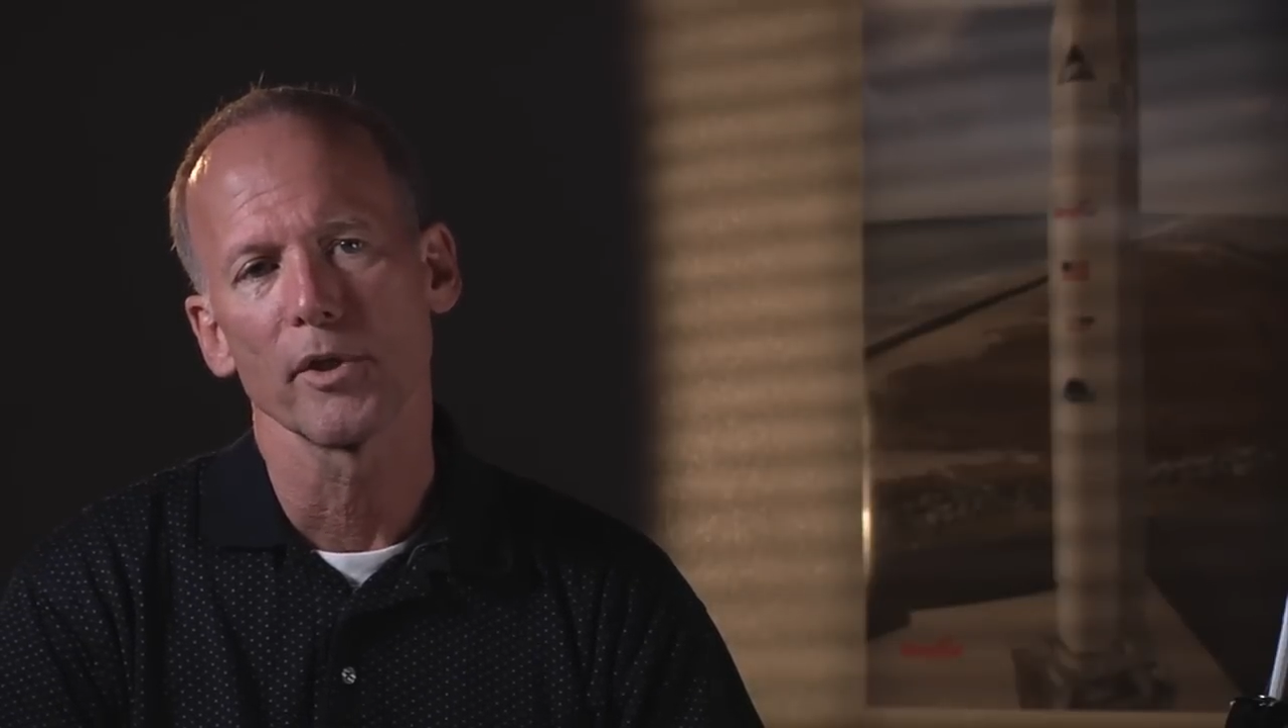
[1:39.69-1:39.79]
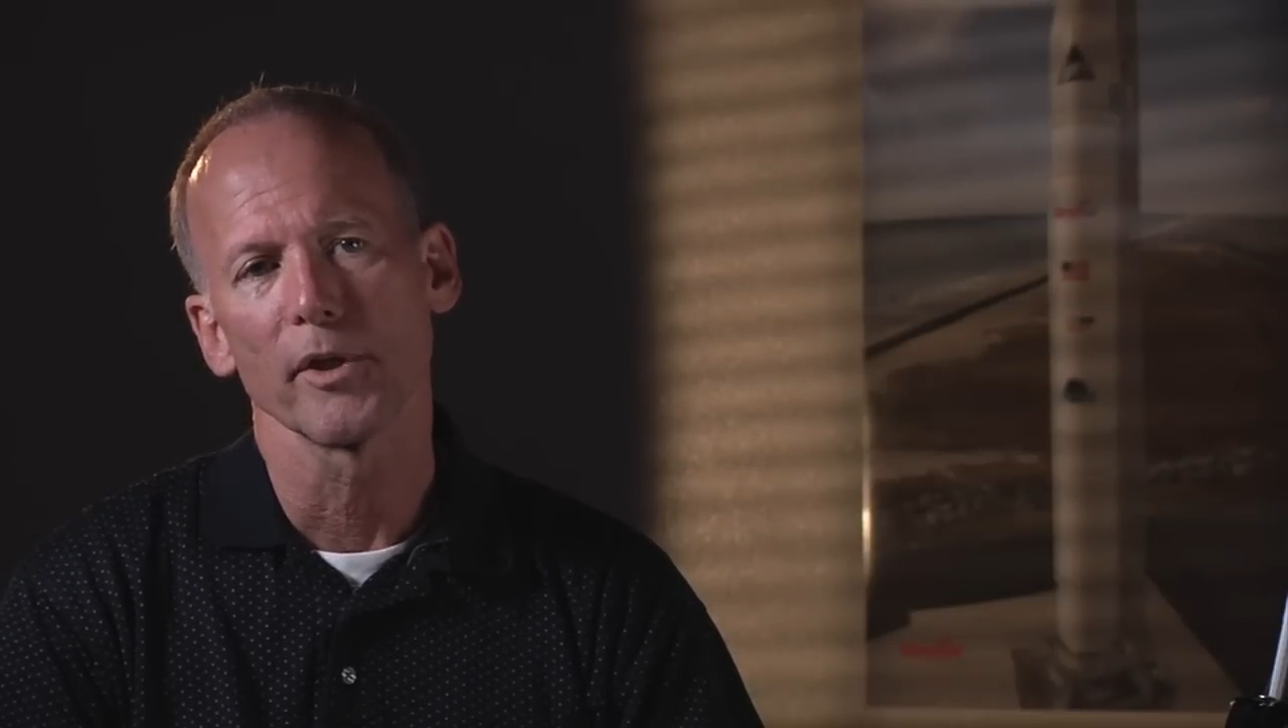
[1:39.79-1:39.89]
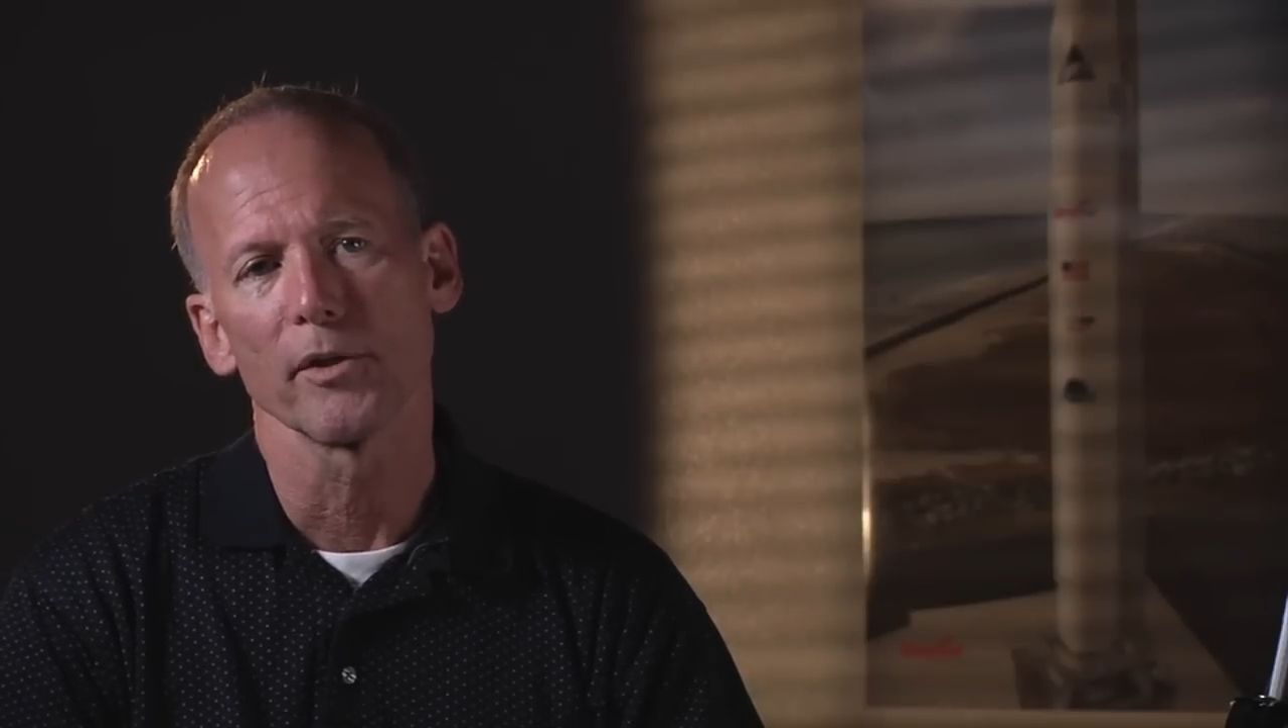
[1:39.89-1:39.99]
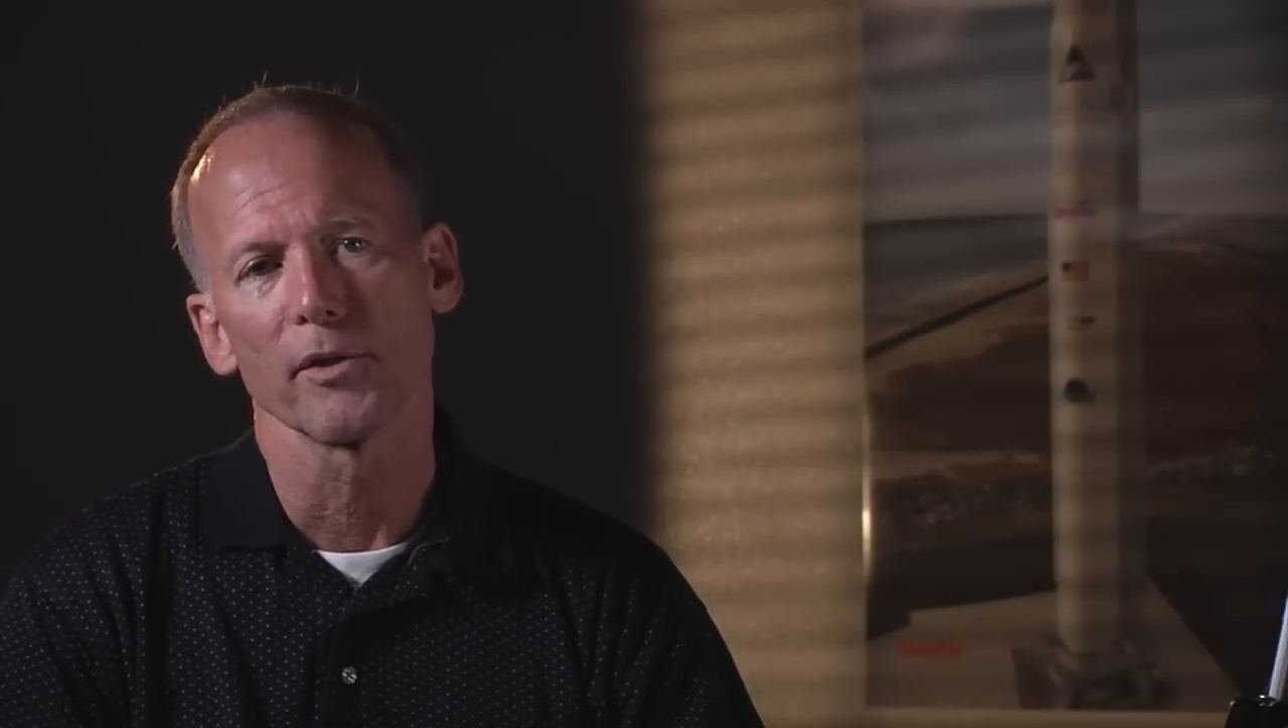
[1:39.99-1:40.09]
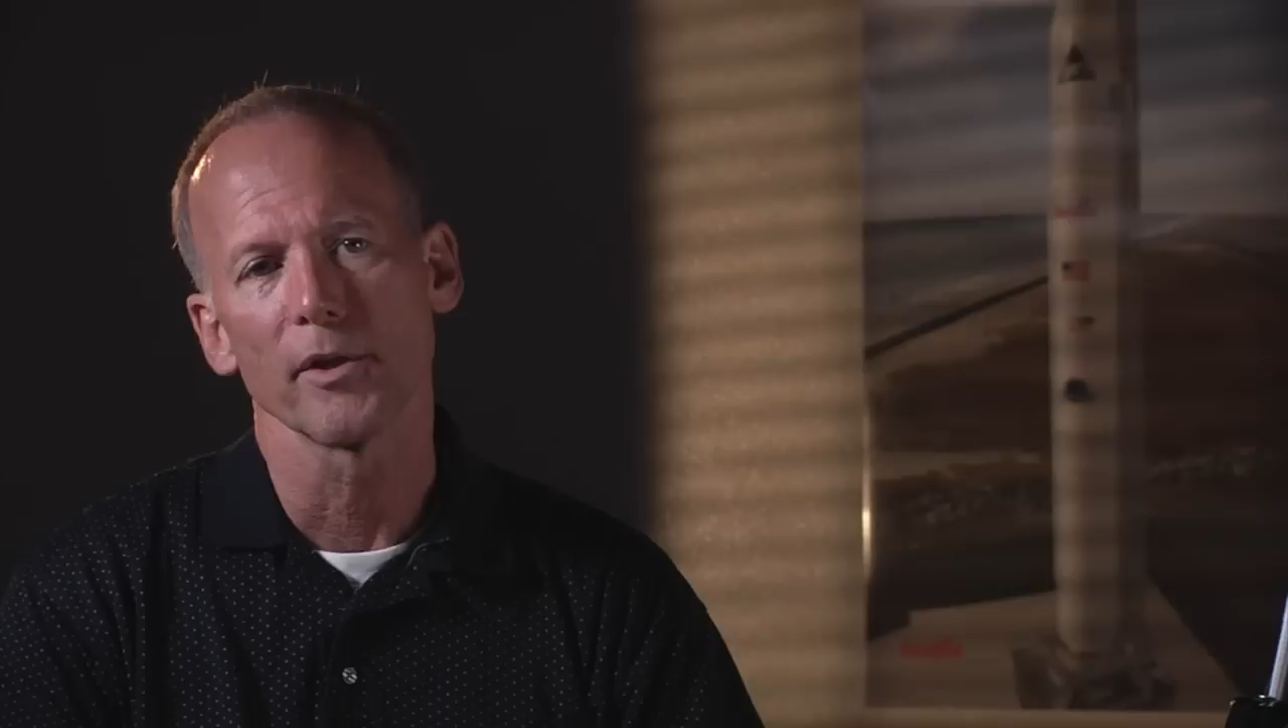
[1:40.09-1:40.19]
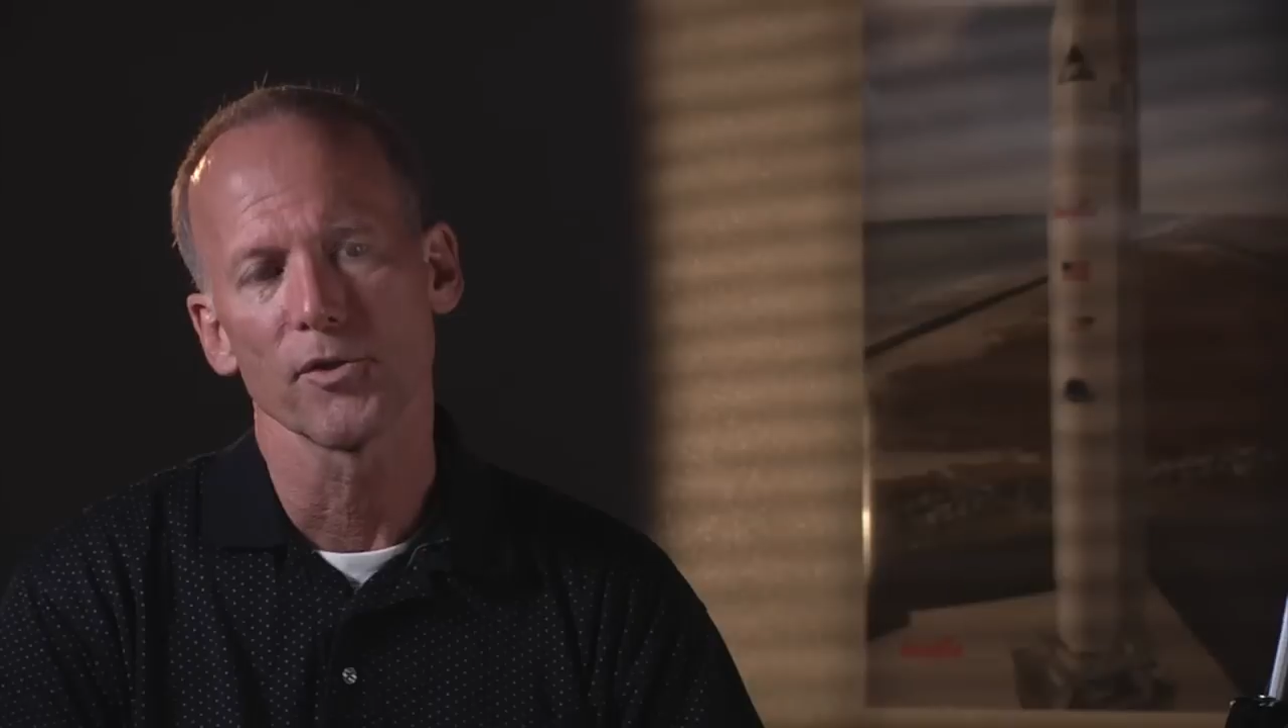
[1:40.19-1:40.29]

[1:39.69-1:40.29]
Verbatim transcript: and,